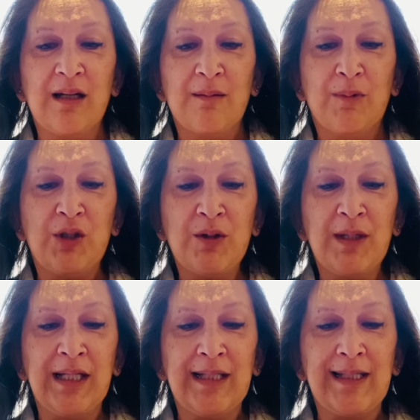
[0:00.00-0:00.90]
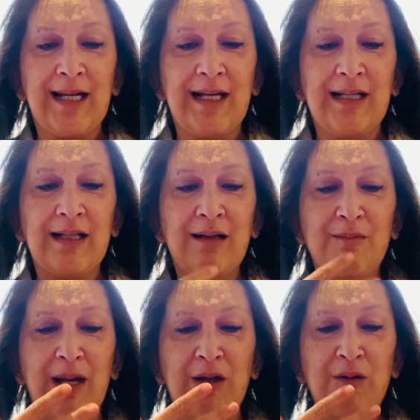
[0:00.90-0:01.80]
put you on the inside,
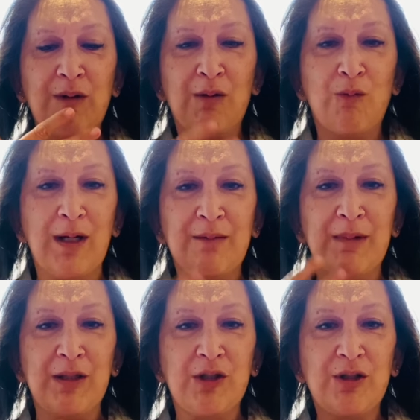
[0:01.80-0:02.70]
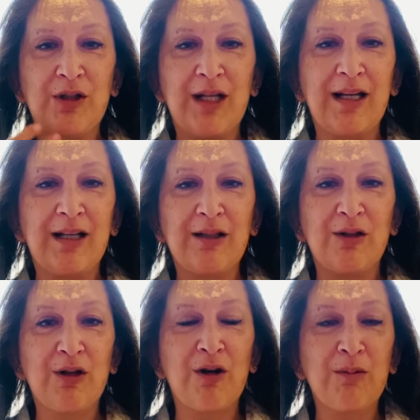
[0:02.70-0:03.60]
make you a one-dimensional, like
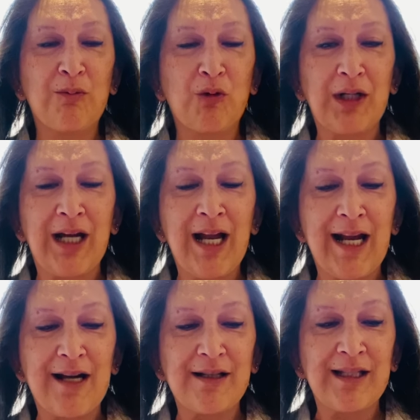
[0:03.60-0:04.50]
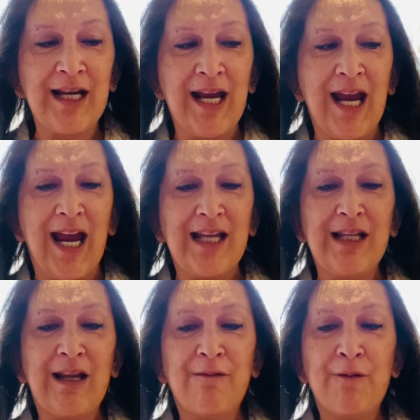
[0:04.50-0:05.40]
little cardboard cutout, and then
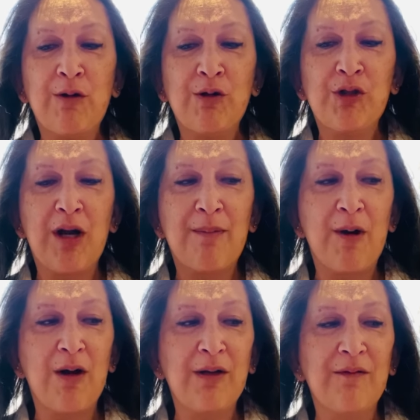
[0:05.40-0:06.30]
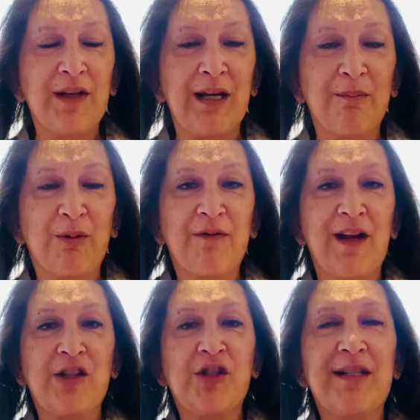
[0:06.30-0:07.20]
they Photoshop all of the
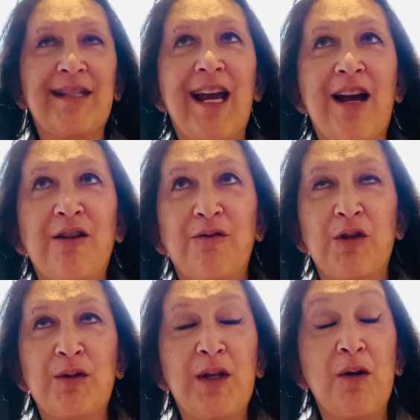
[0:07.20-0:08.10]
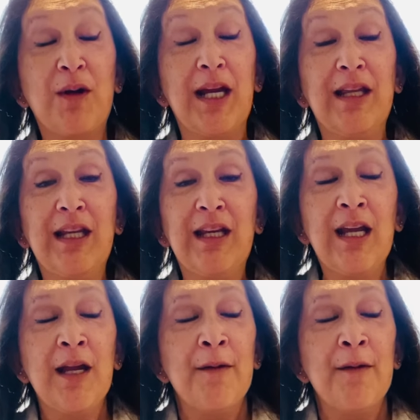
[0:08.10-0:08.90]
imperfections out of you. So in the